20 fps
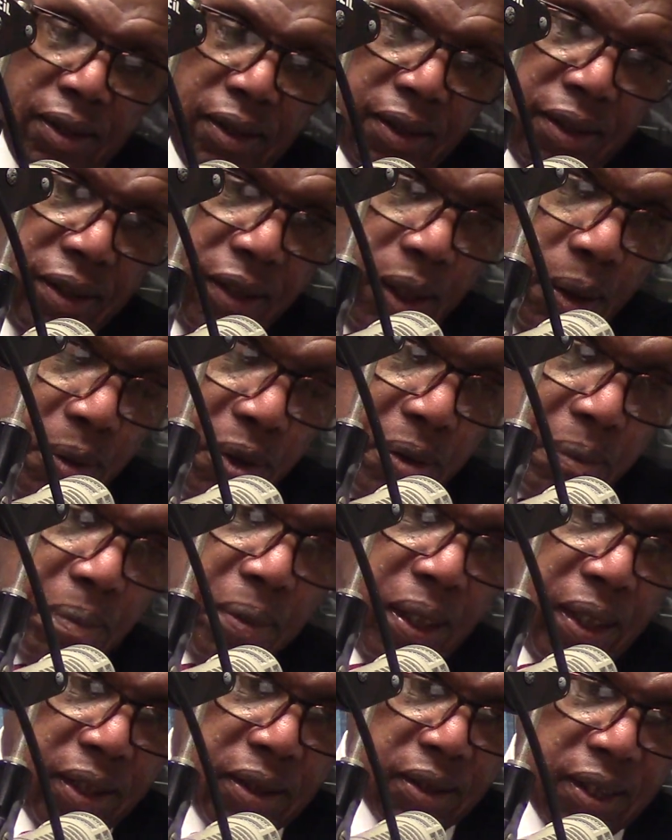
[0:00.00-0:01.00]
Kaleem
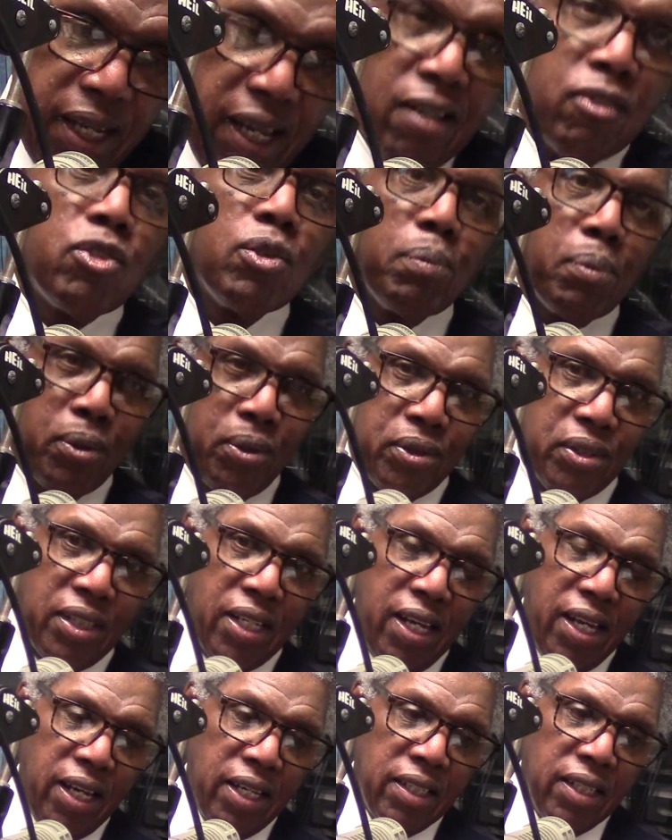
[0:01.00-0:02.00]
Shabazz council person
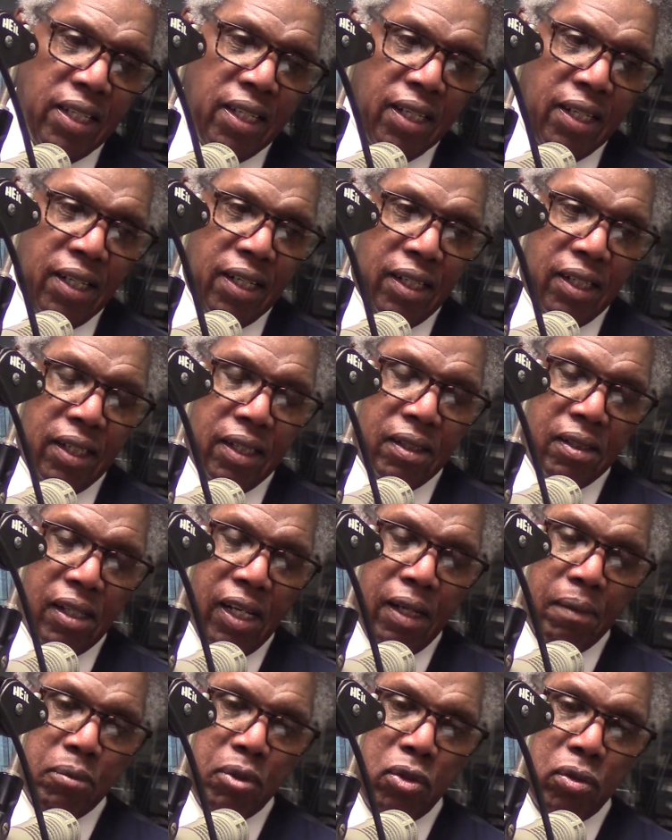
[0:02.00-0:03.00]
hat.
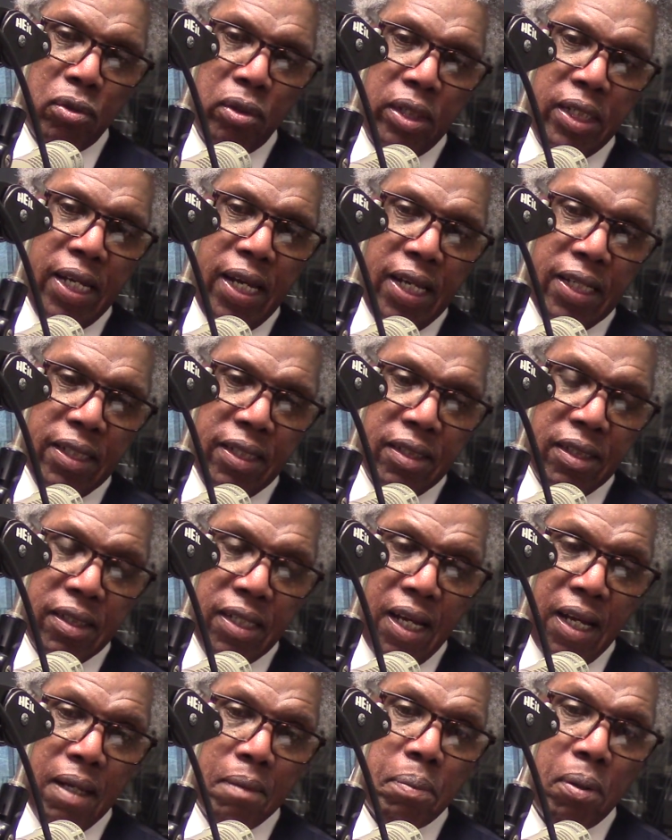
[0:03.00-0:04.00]
I'm doing that in a
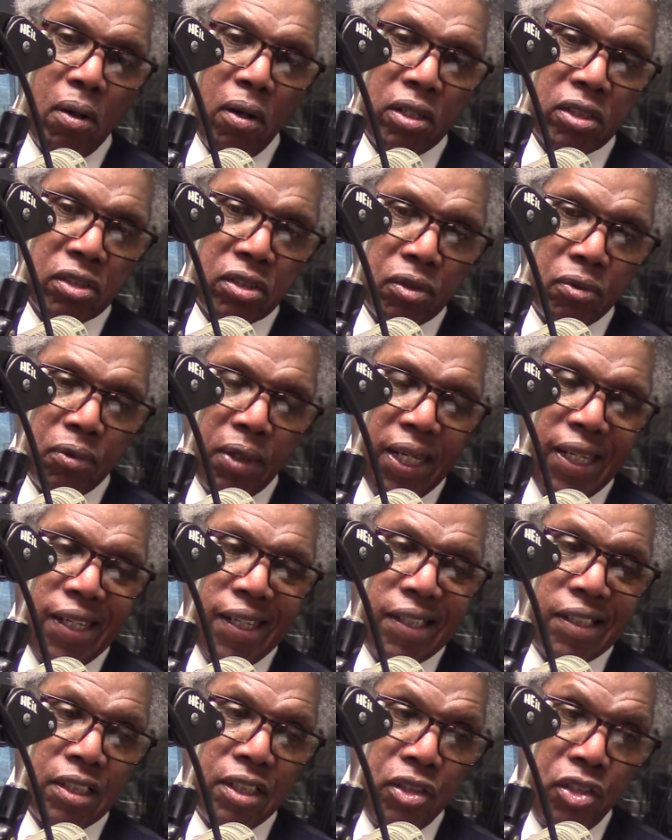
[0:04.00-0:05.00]
nonpartisan way
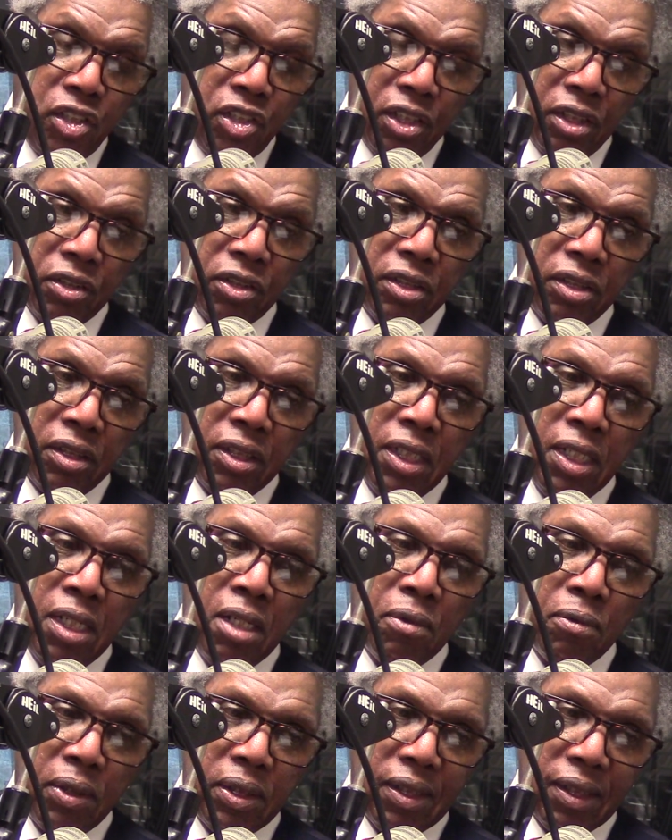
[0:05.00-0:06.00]
in conjunction
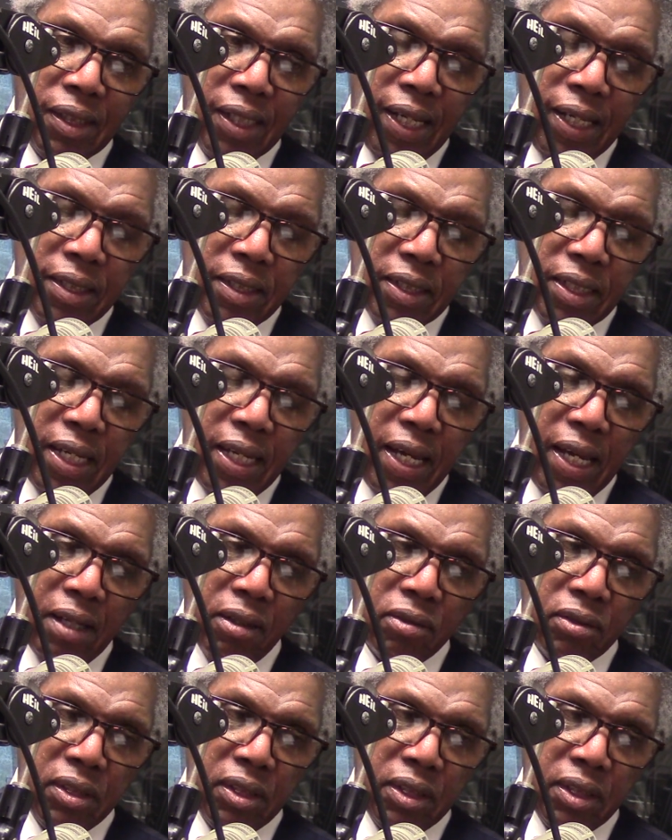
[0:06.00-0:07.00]
with the Atlantic
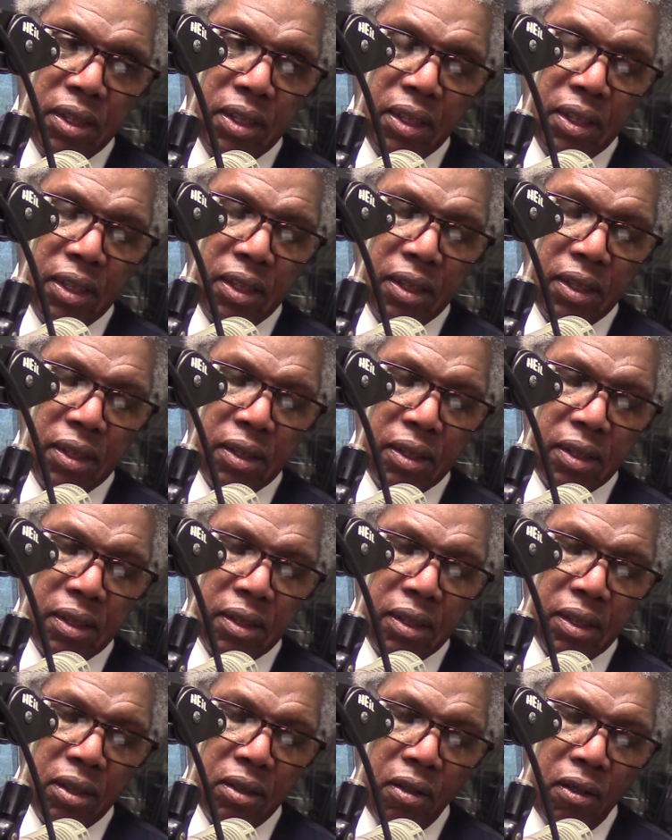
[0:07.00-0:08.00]
County
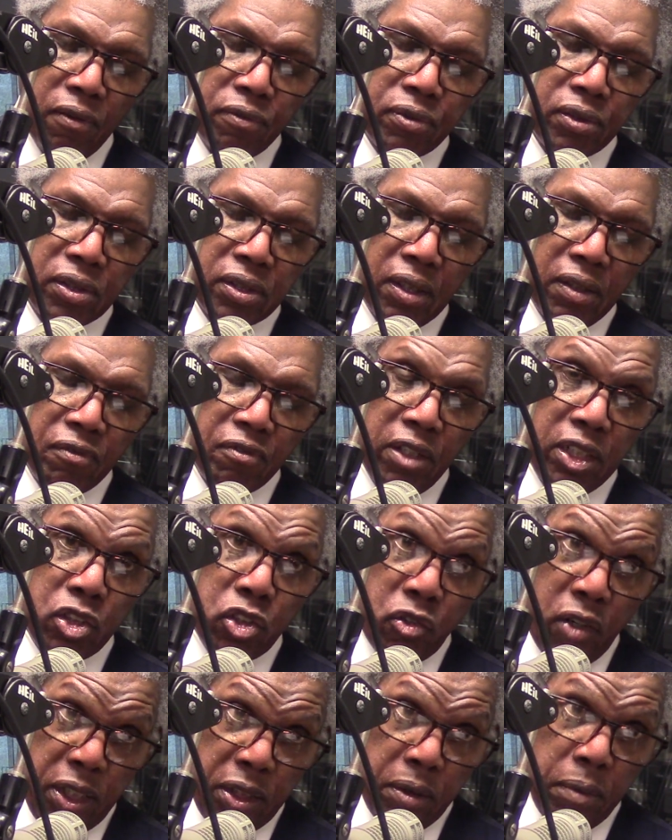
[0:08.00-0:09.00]
Office of
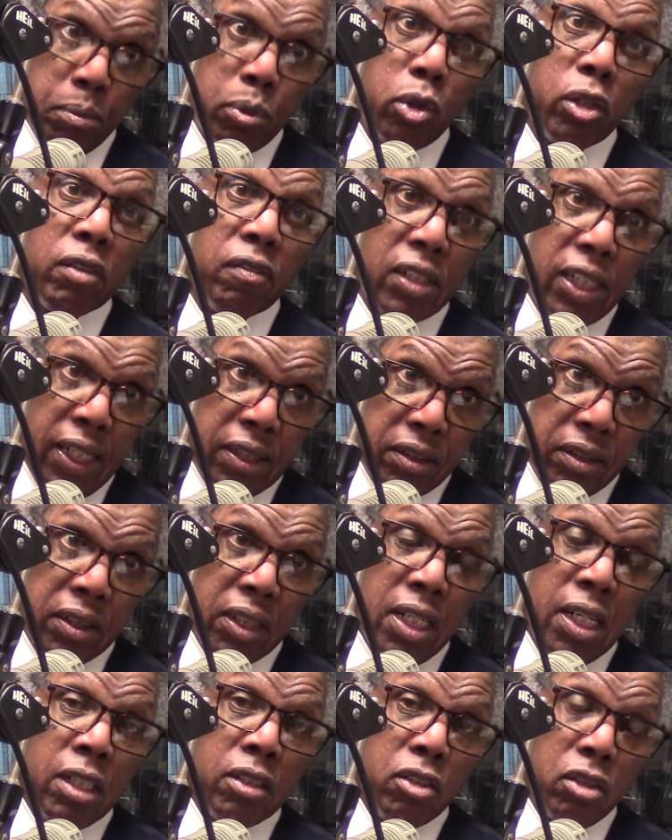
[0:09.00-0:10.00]
Registration, Board of
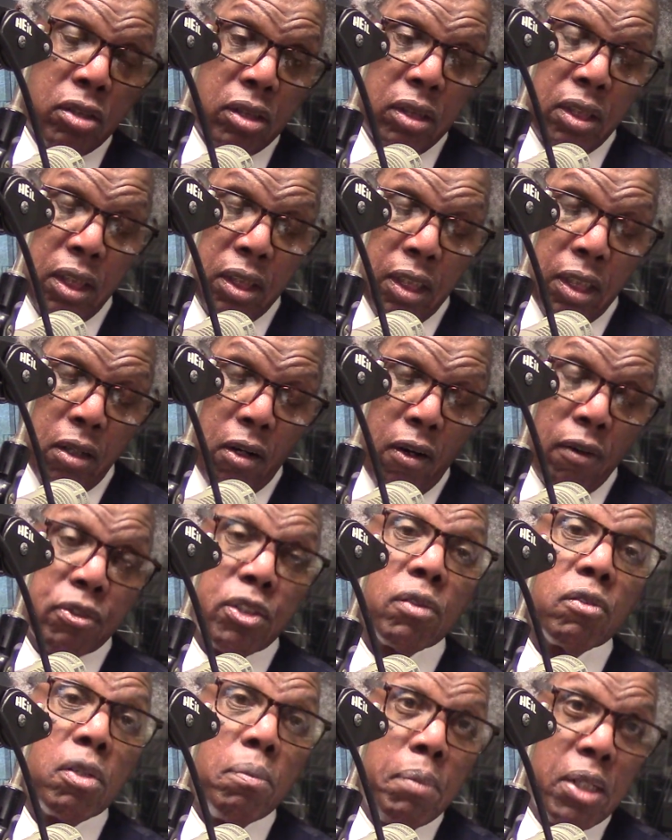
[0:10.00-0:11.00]
Elections, the
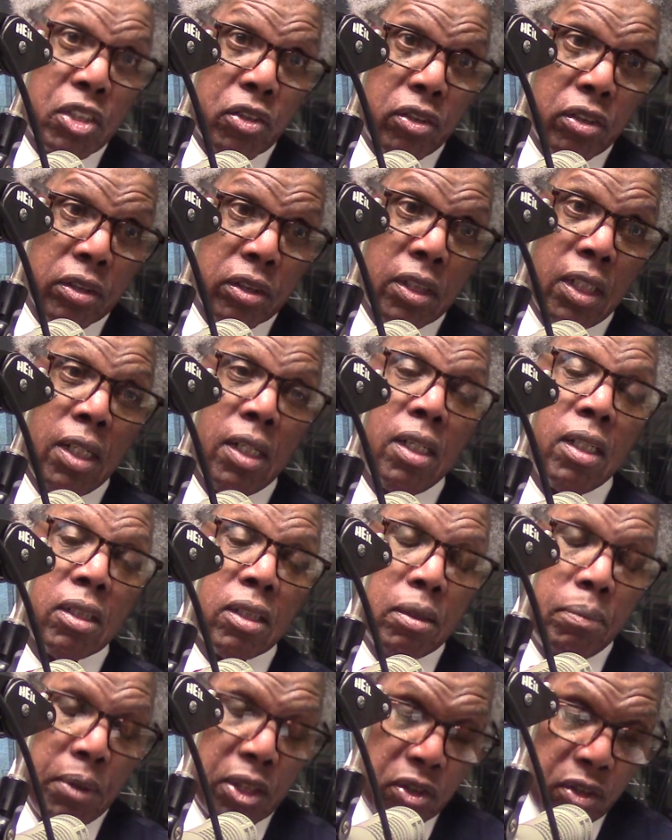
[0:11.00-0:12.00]
Office of Commissioners,
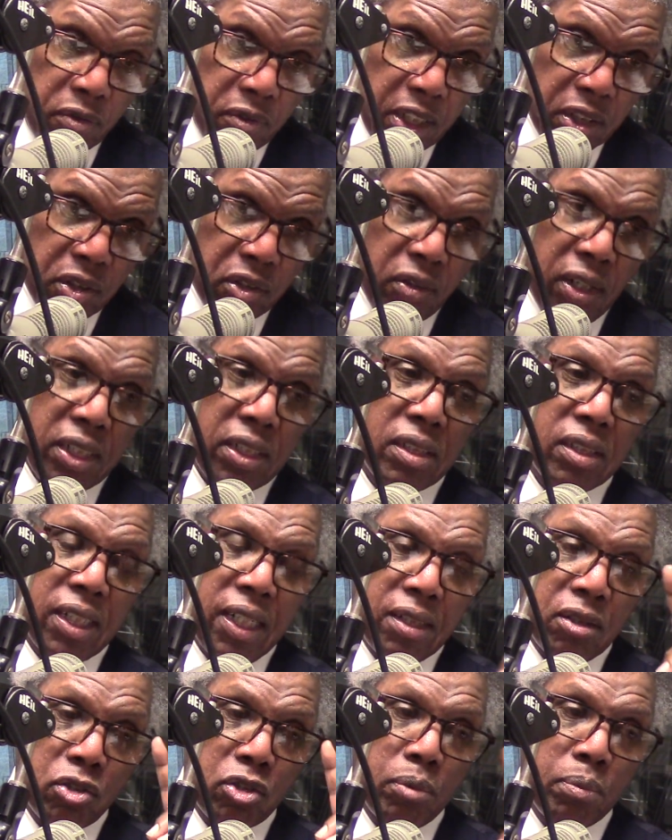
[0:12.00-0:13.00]
Commissioner of Registrations,
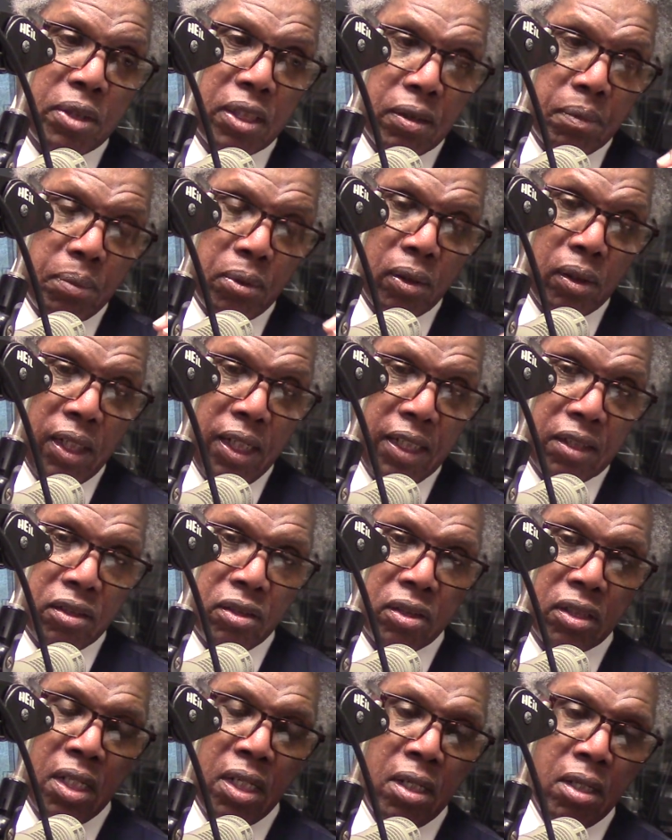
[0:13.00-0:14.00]
and the Superintendent of Board of
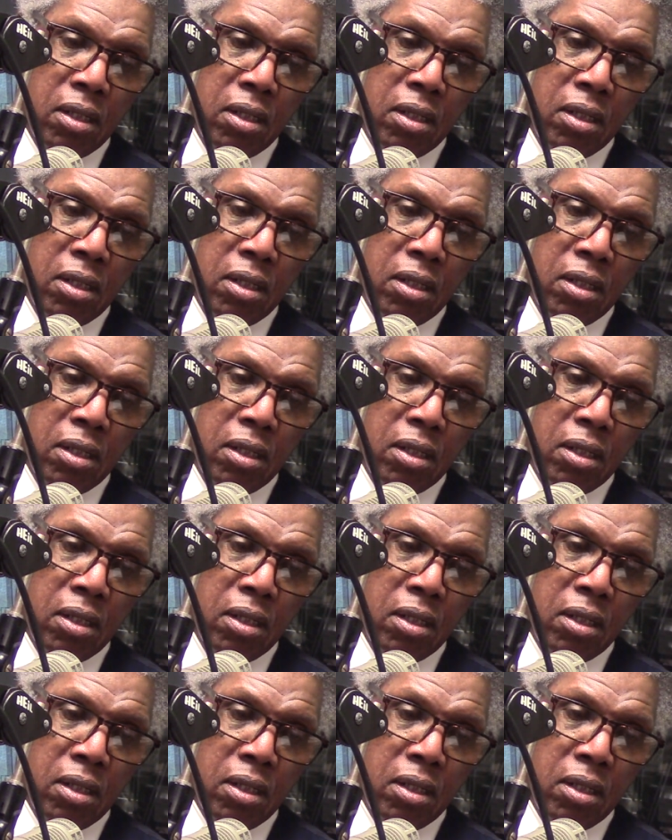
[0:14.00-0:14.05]
Elections,